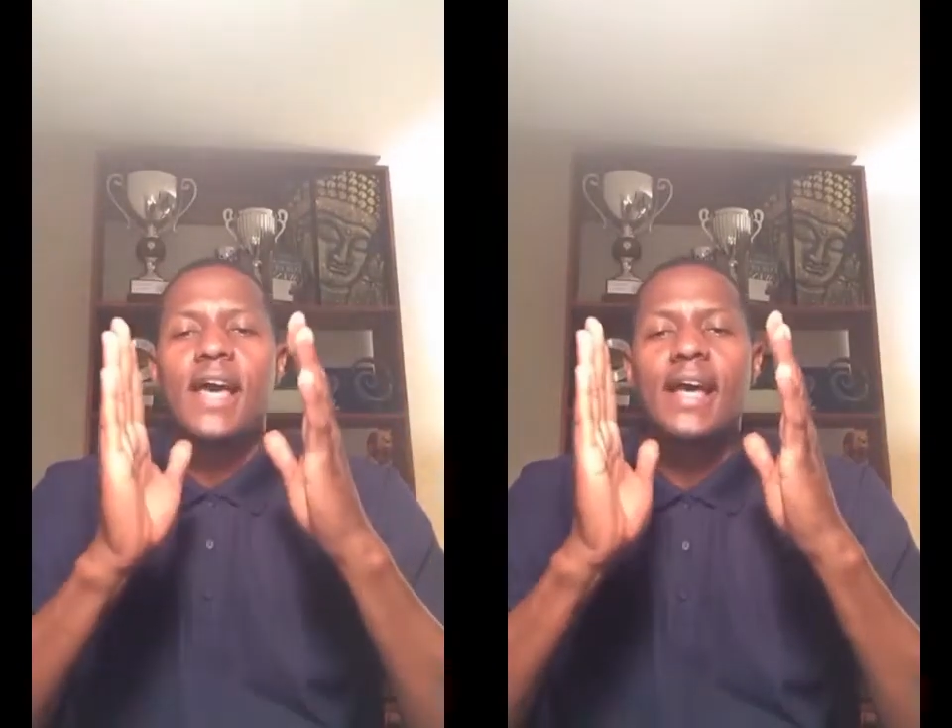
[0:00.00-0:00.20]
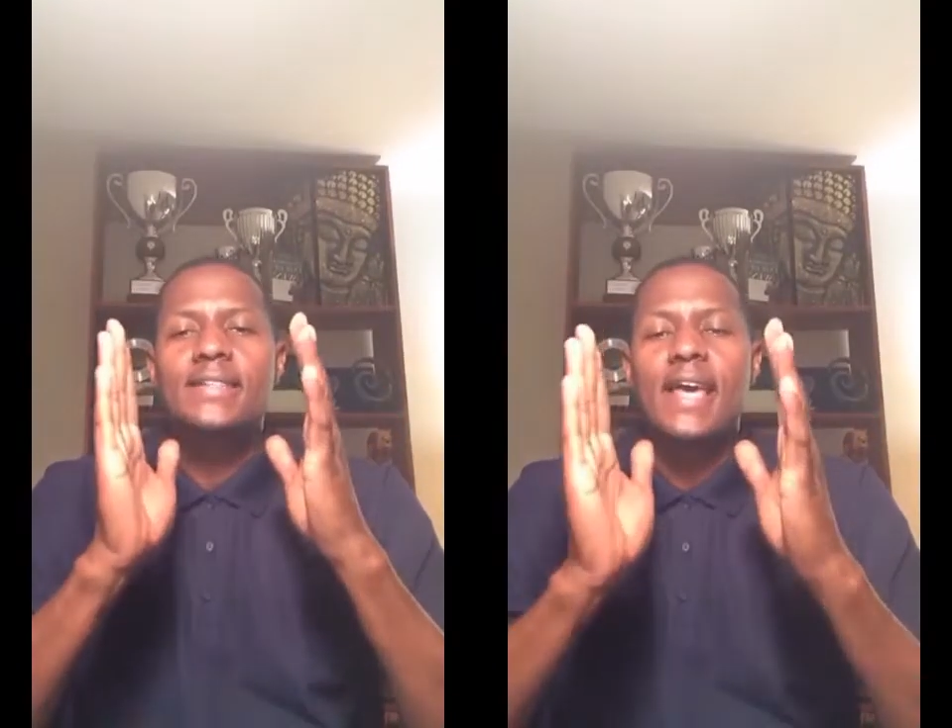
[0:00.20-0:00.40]

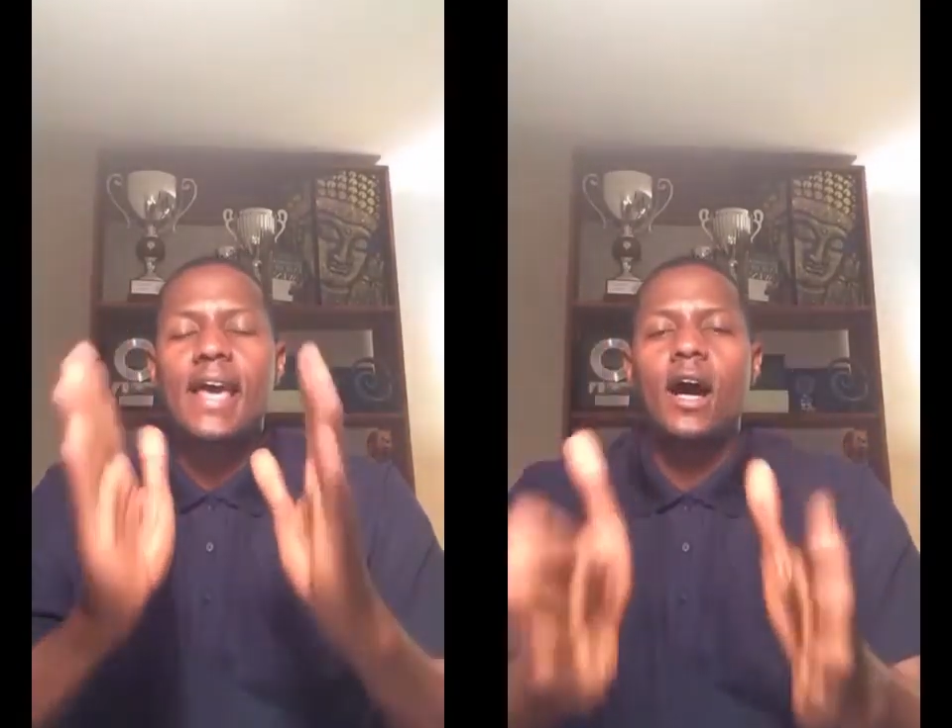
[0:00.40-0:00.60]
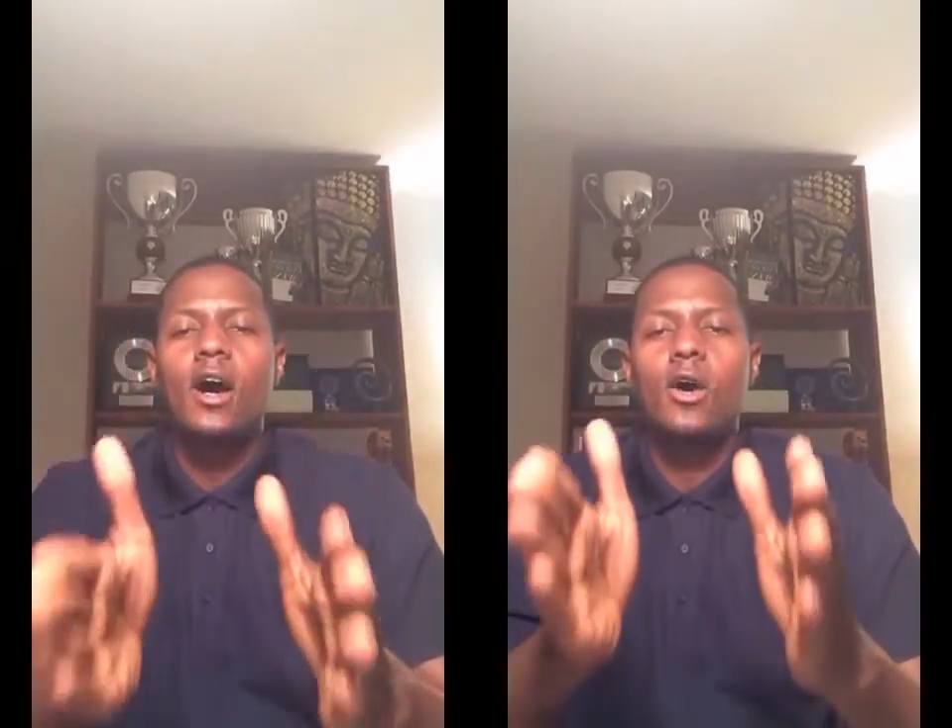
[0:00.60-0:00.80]
as
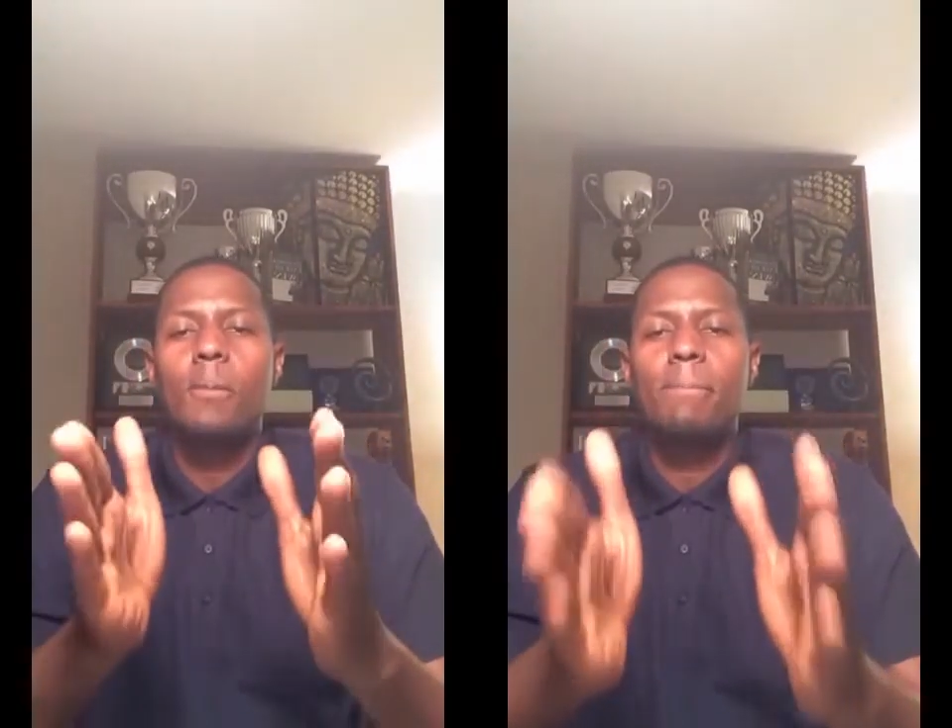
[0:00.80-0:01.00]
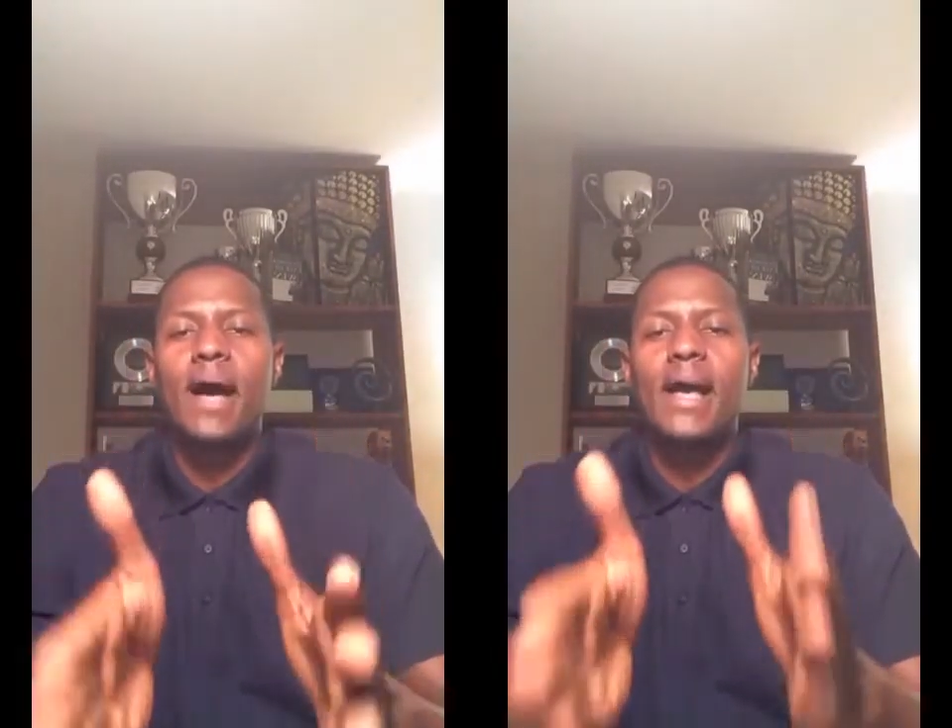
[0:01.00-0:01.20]
a
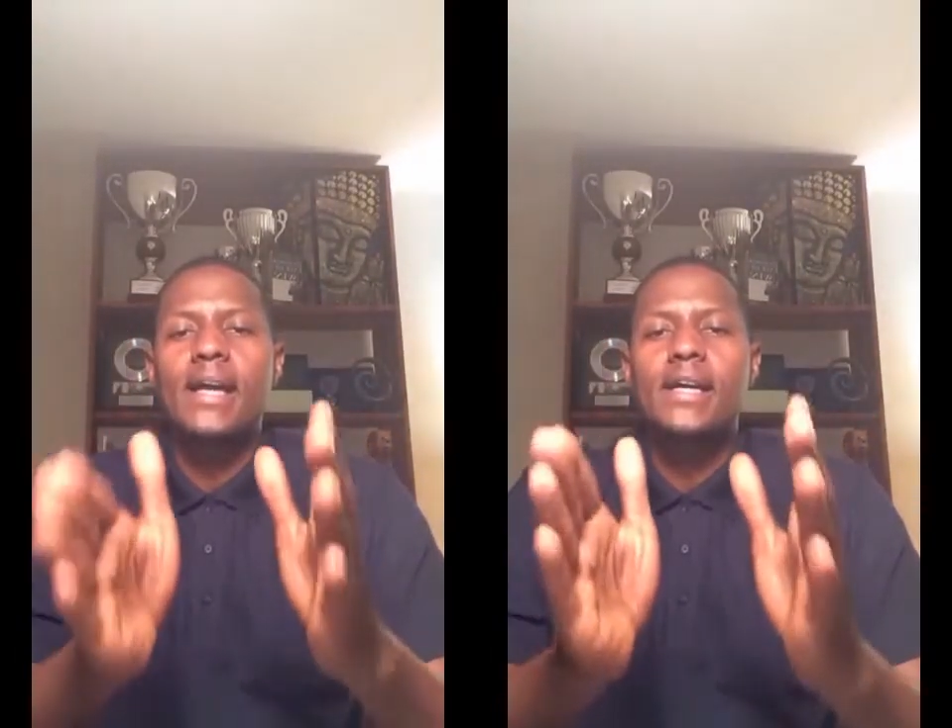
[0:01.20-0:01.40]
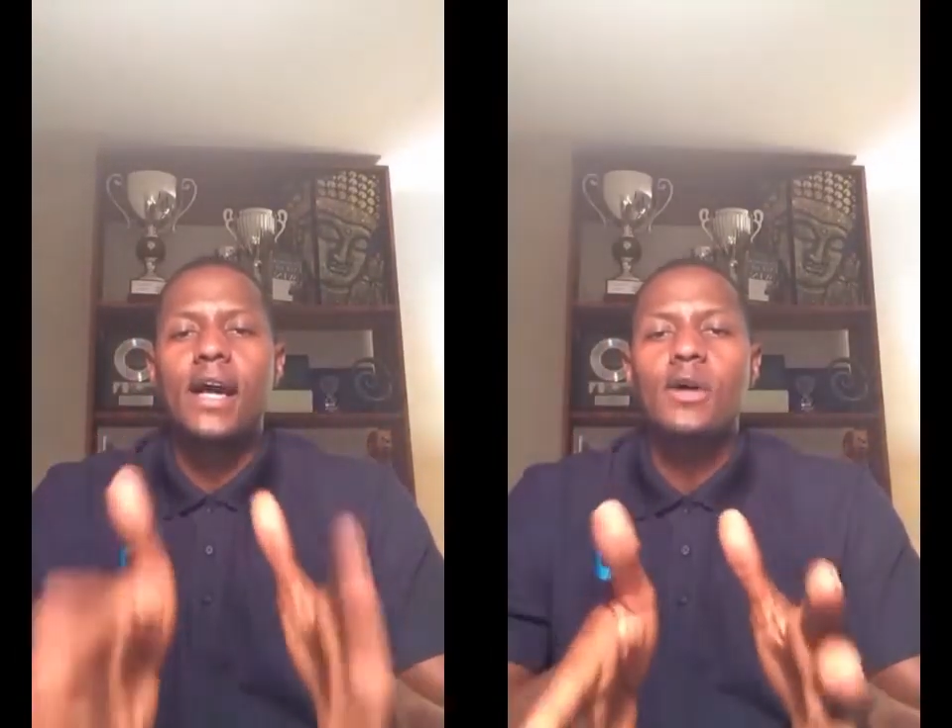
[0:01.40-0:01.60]
home
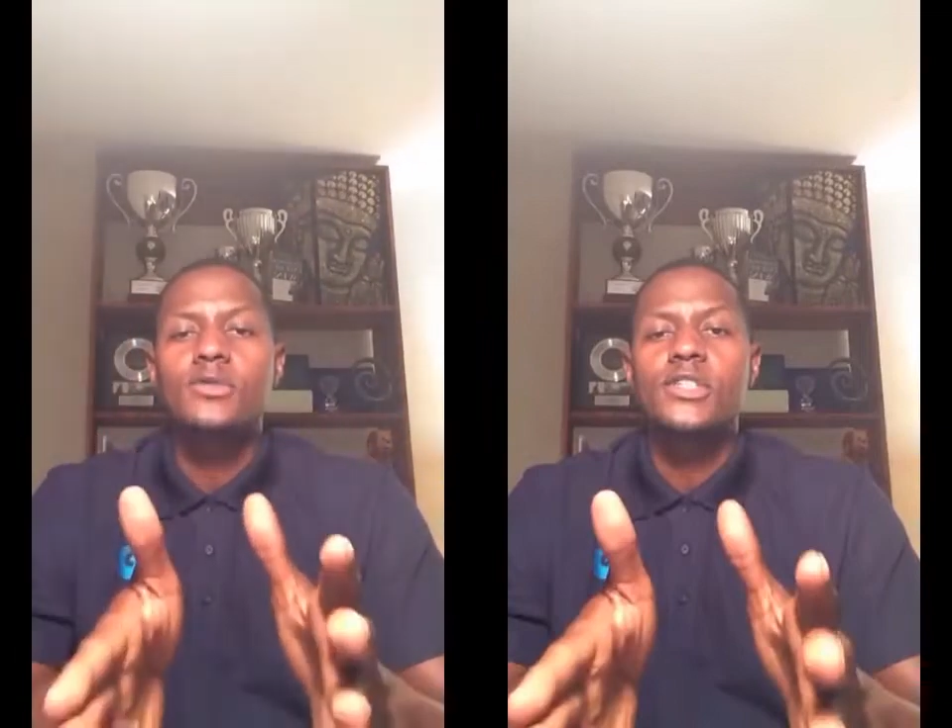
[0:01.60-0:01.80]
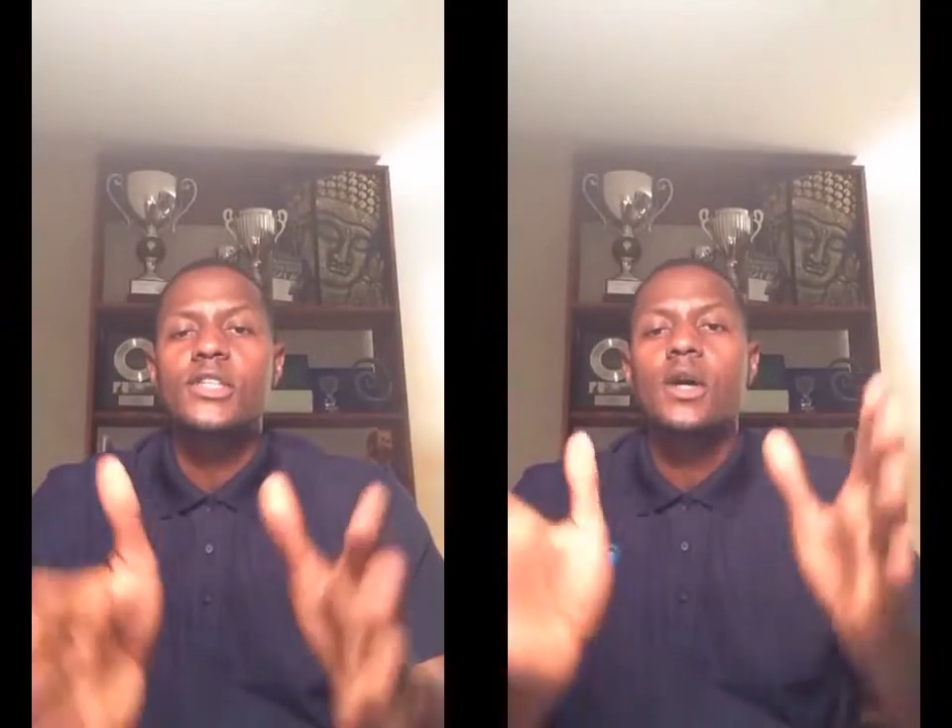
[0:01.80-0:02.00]
buying
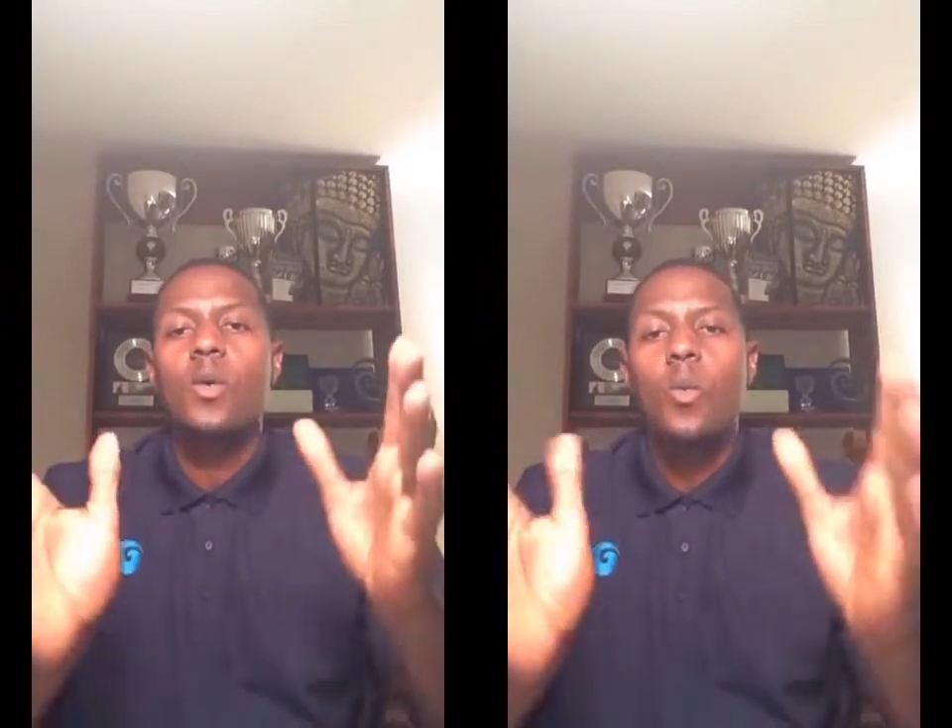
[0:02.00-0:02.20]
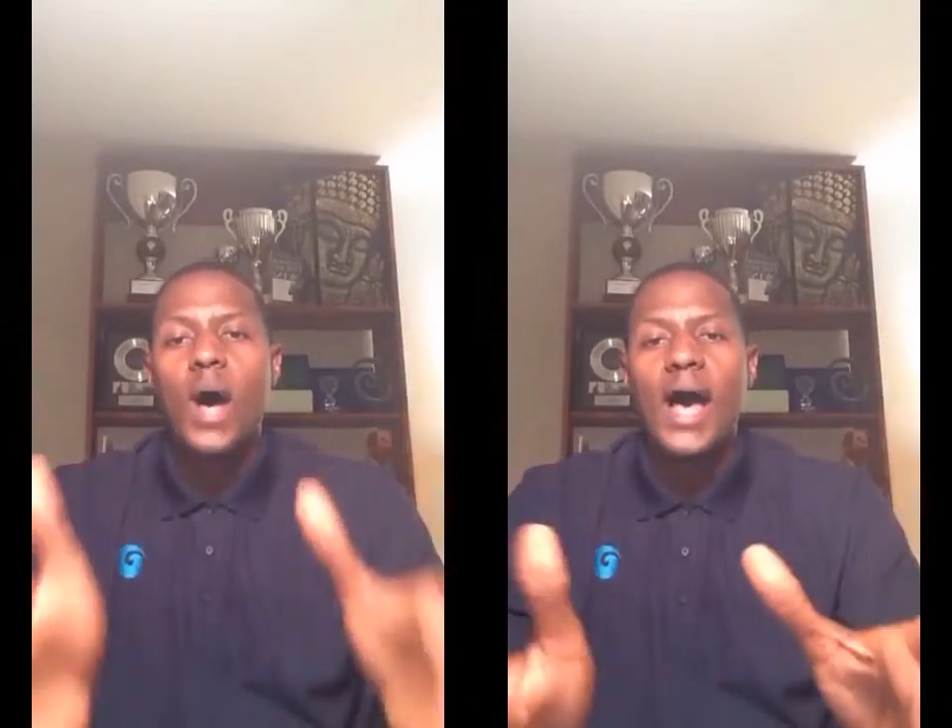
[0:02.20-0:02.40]
coach.
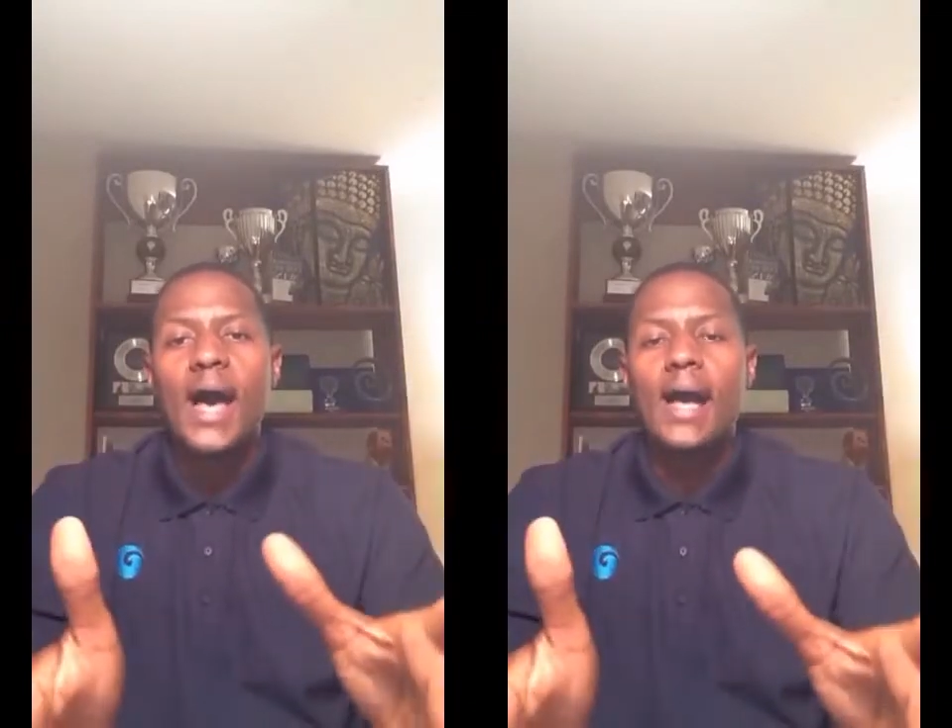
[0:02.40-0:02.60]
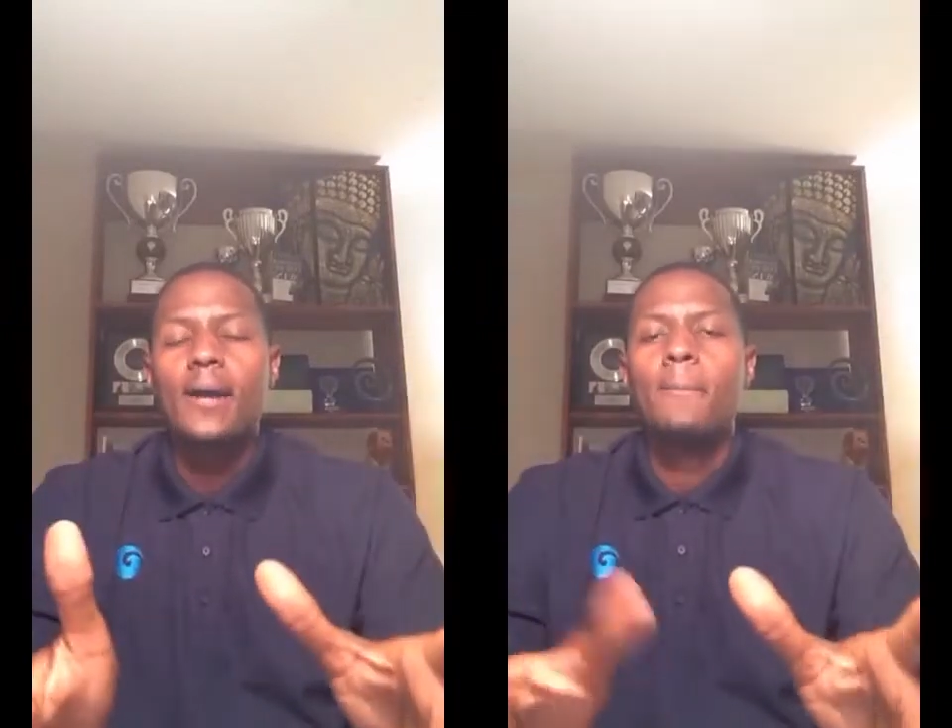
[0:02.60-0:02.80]

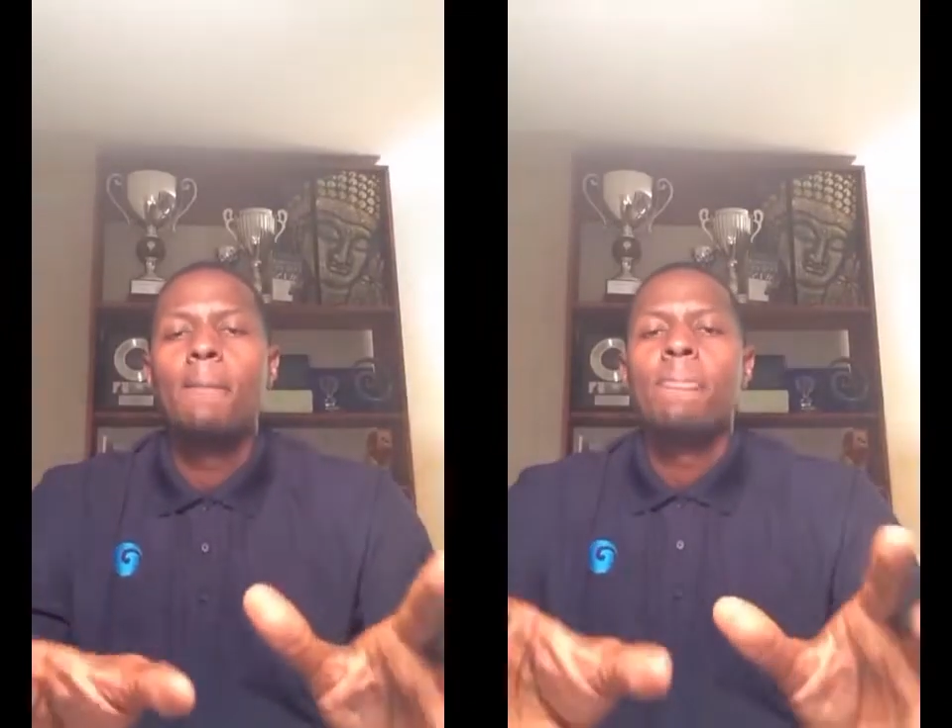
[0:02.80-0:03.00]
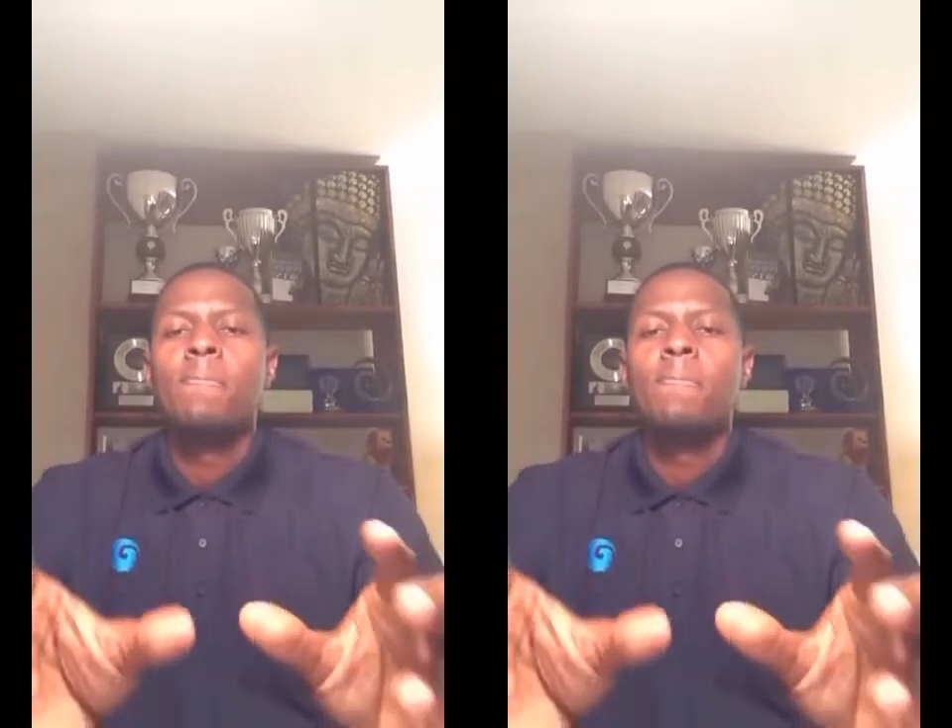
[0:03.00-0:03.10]
Why?